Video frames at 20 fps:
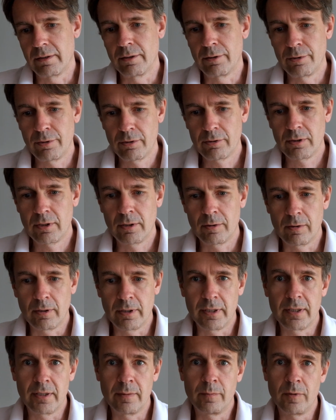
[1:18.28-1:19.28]
The third goal
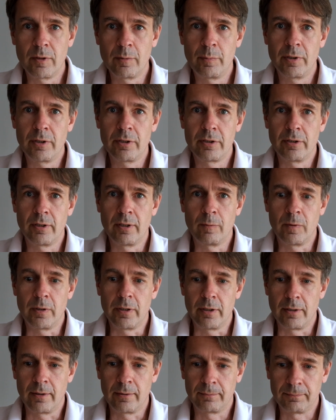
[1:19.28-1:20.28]
is a more personal
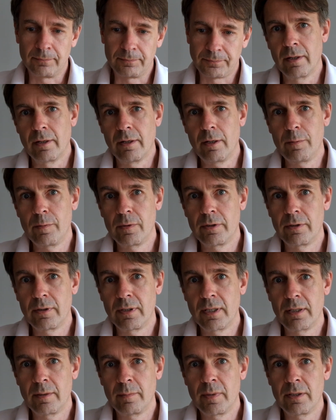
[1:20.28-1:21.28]
one. I want to
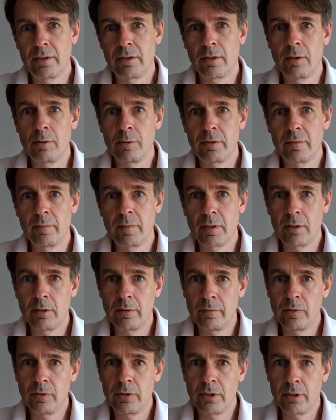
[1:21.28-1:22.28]
get a bit out of my
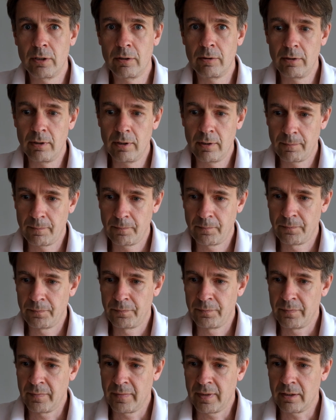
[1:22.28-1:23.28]
comfort zone
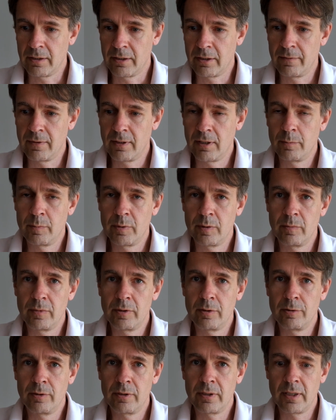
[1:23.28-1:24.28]
and develop some
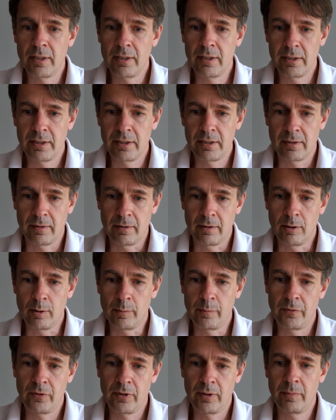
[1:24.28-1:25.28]
new skills,
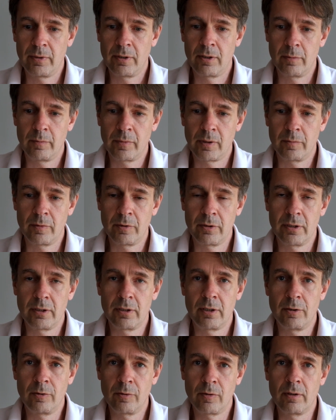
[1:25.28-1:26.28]
hopefully becoming more
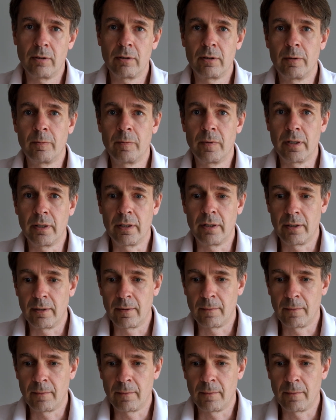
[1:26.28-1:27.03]
secure along the way.